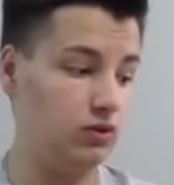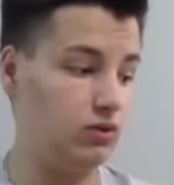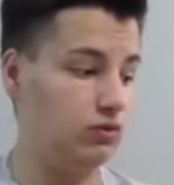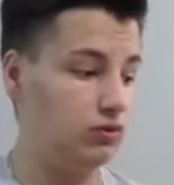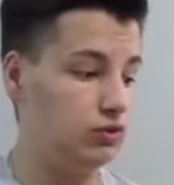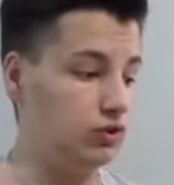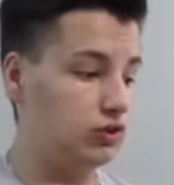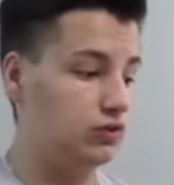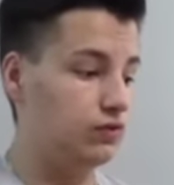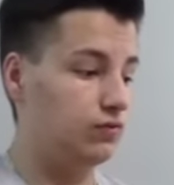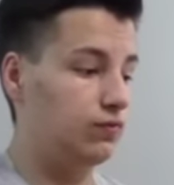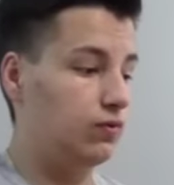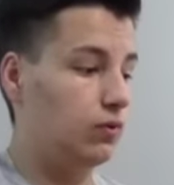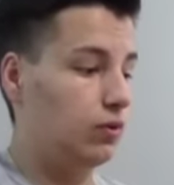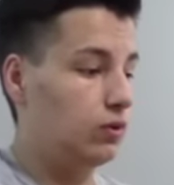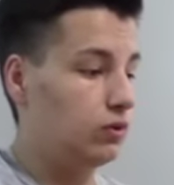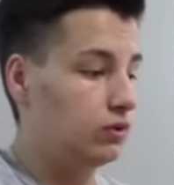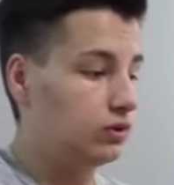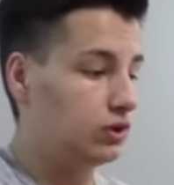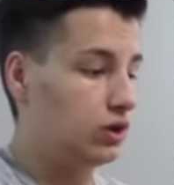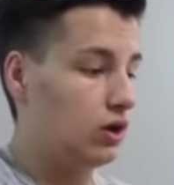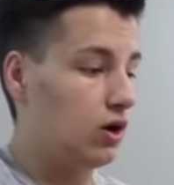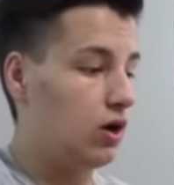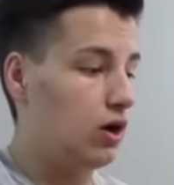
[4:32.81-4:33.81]
you can just
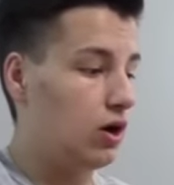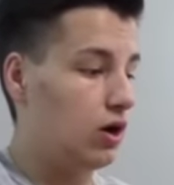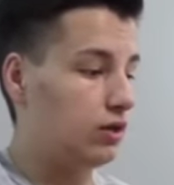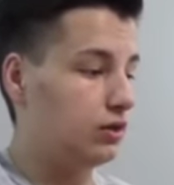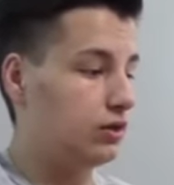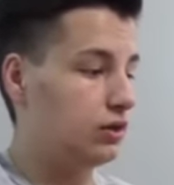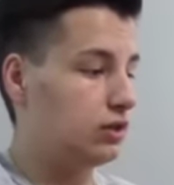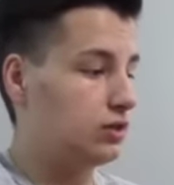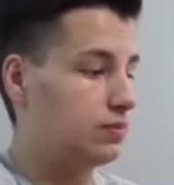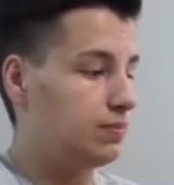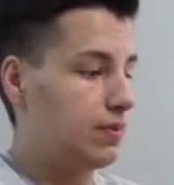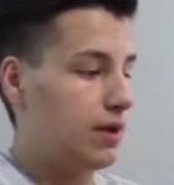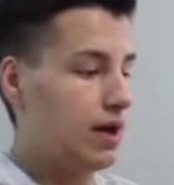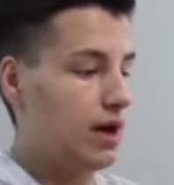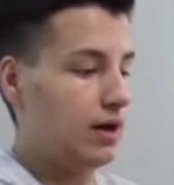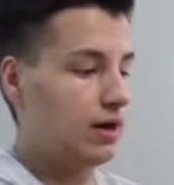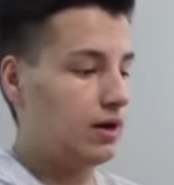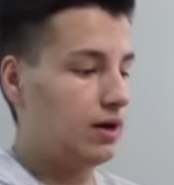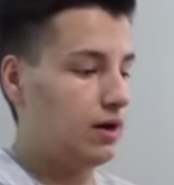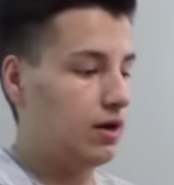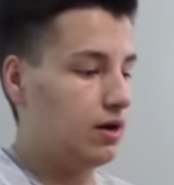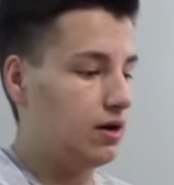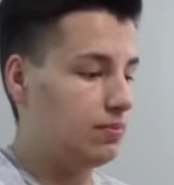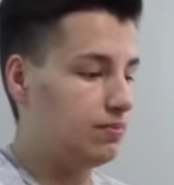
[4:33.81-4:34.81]
fold all this
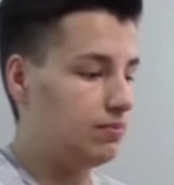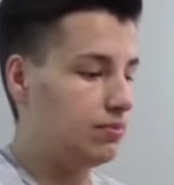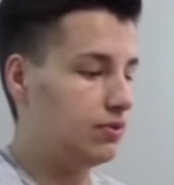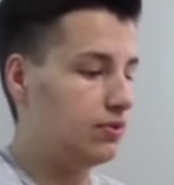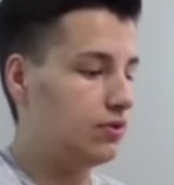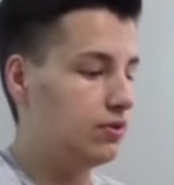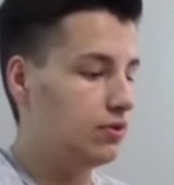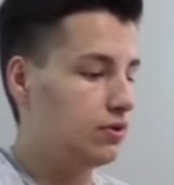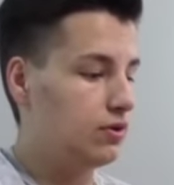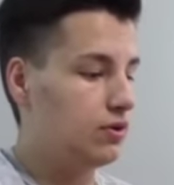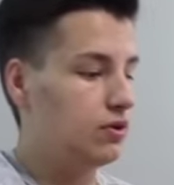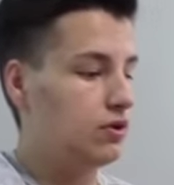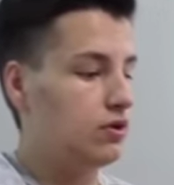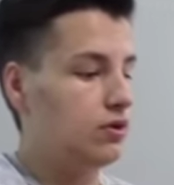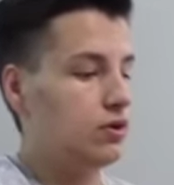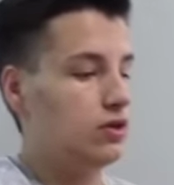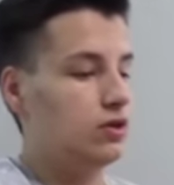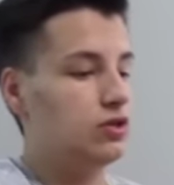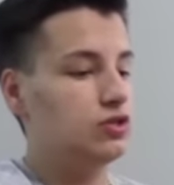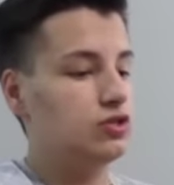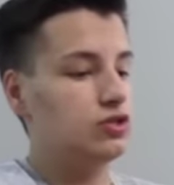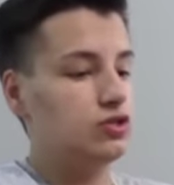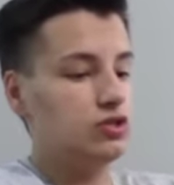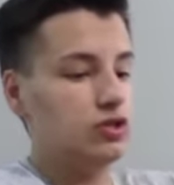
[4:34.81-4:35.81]
back up.
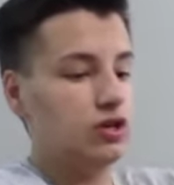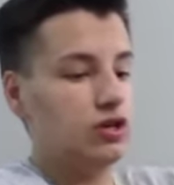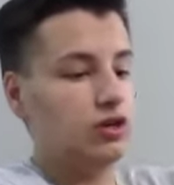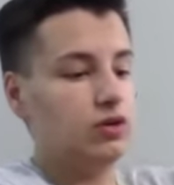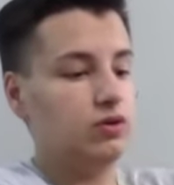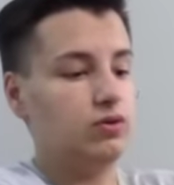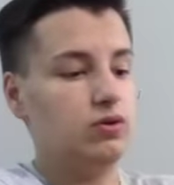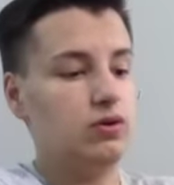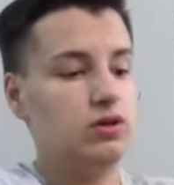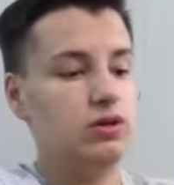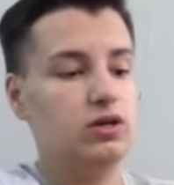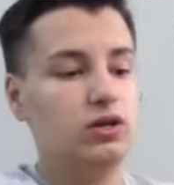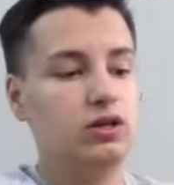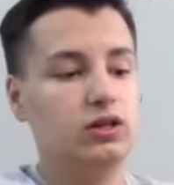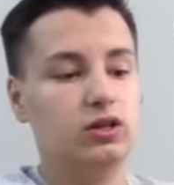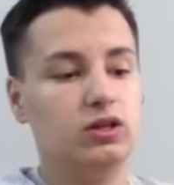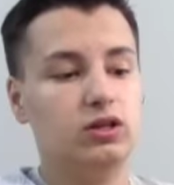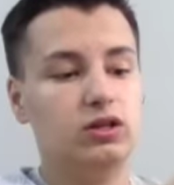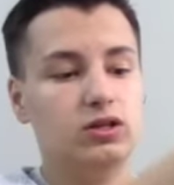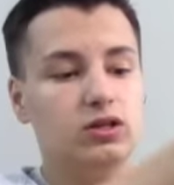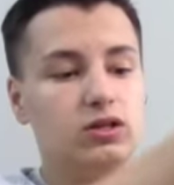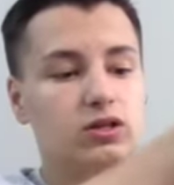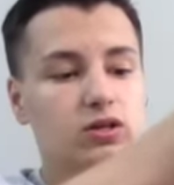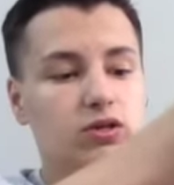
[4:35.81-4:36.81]
So
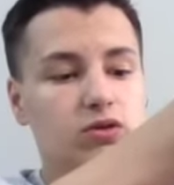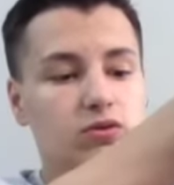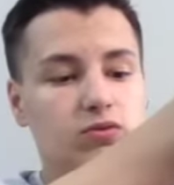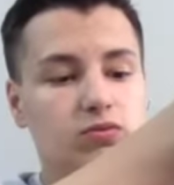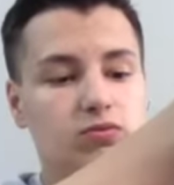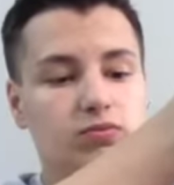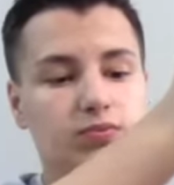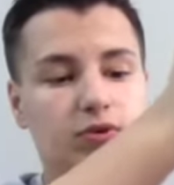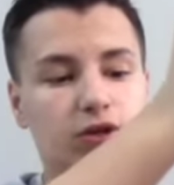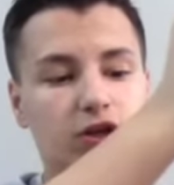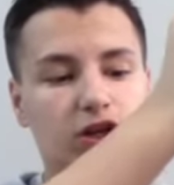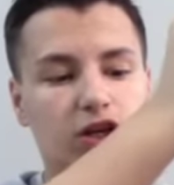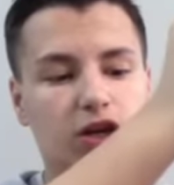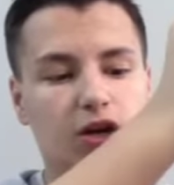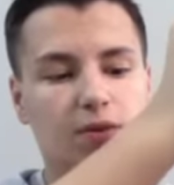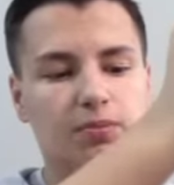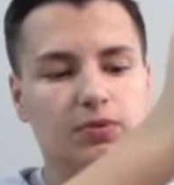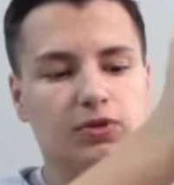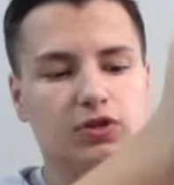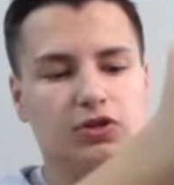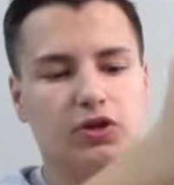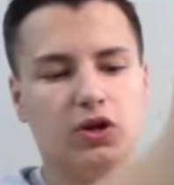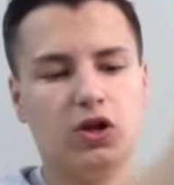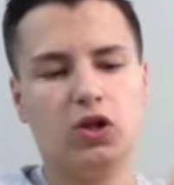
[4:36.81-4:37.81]
look, you can put it
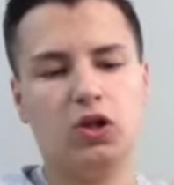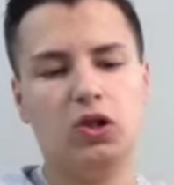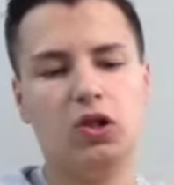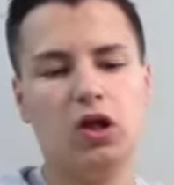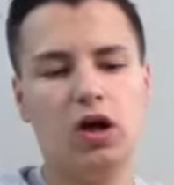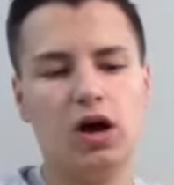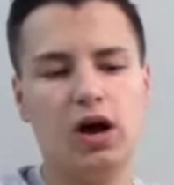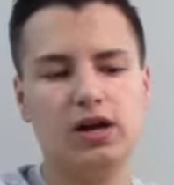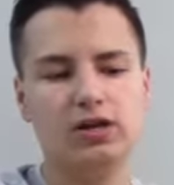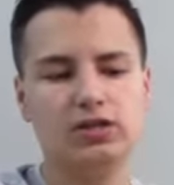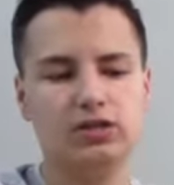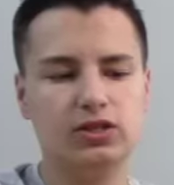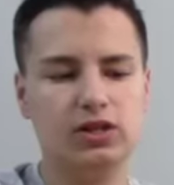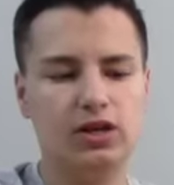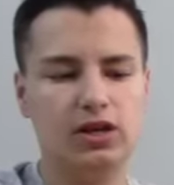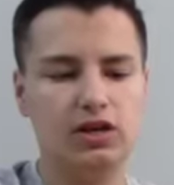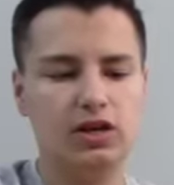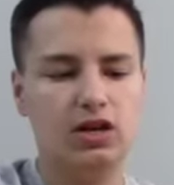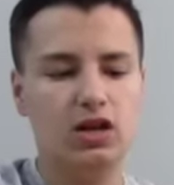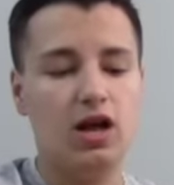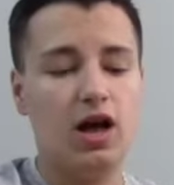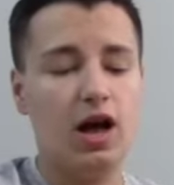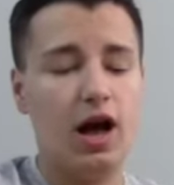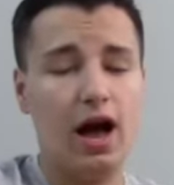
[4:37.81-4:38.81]
up in your
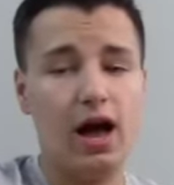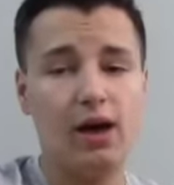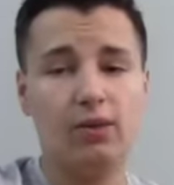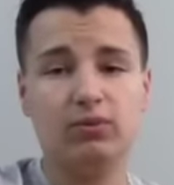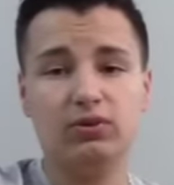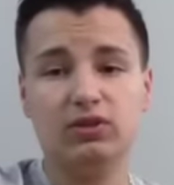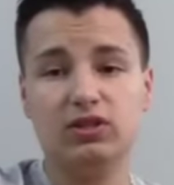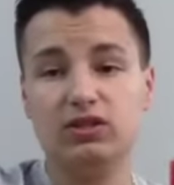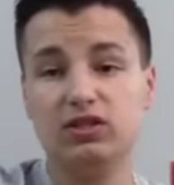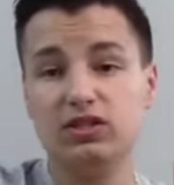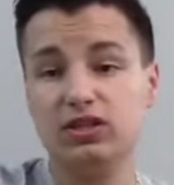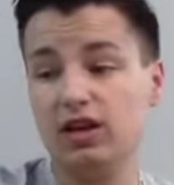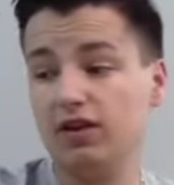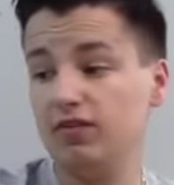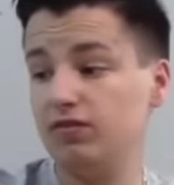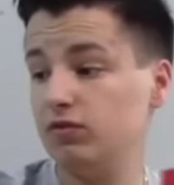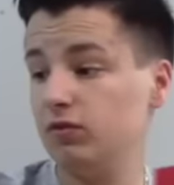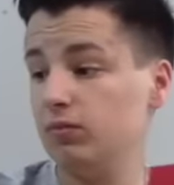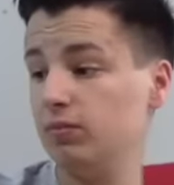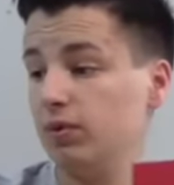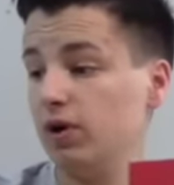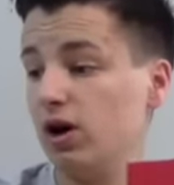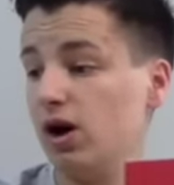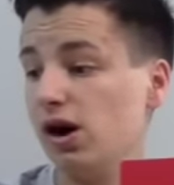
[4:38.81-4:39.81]
closet. I would
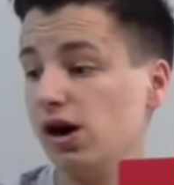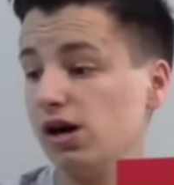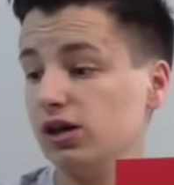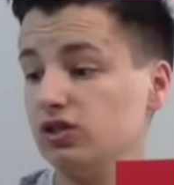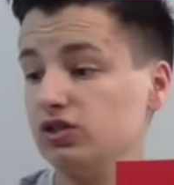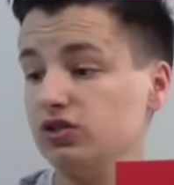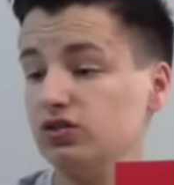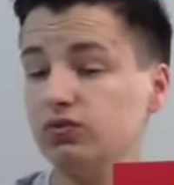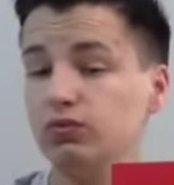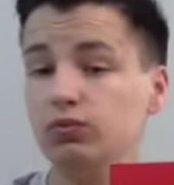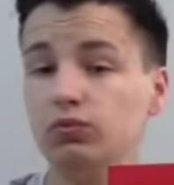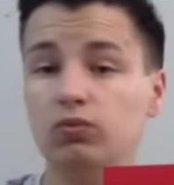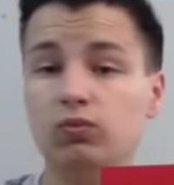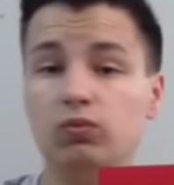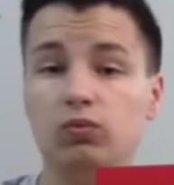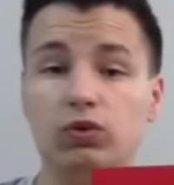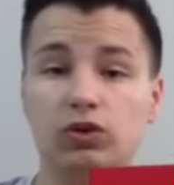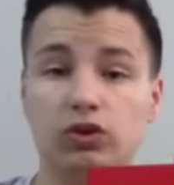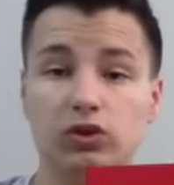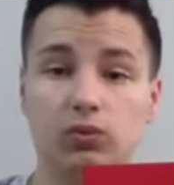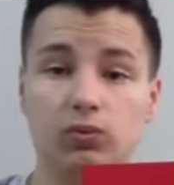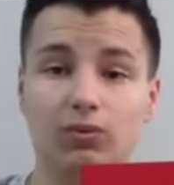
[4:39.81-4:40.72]
save the box with the